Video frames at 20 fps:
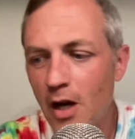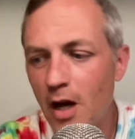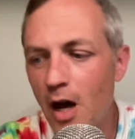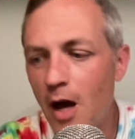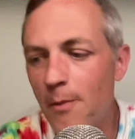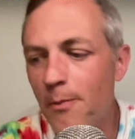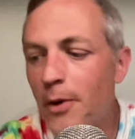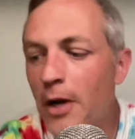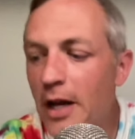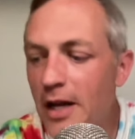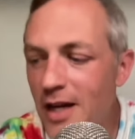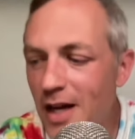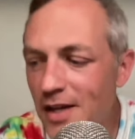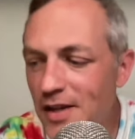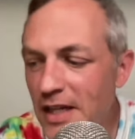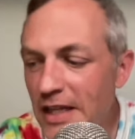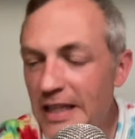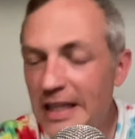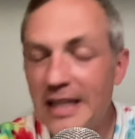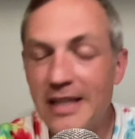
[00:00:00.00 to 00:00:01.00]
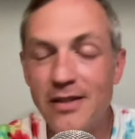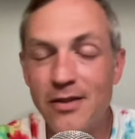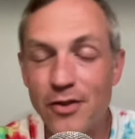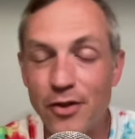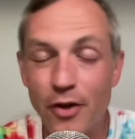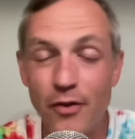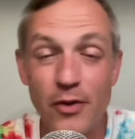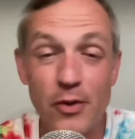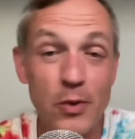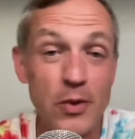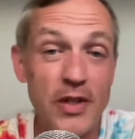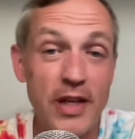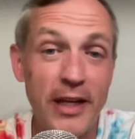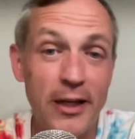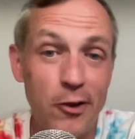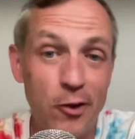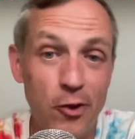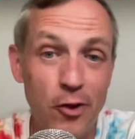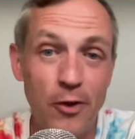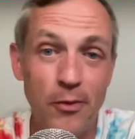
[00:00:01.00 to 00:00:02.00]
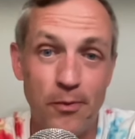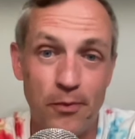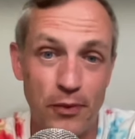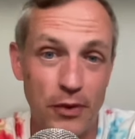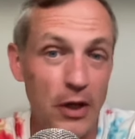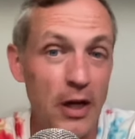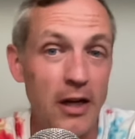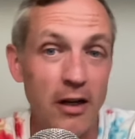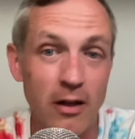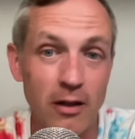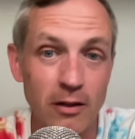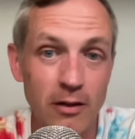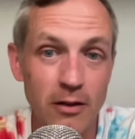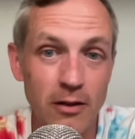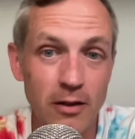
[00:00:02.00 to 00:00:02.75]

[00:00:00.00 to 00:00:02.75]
Uh, but I, I, think Kedon Slovis was a good player.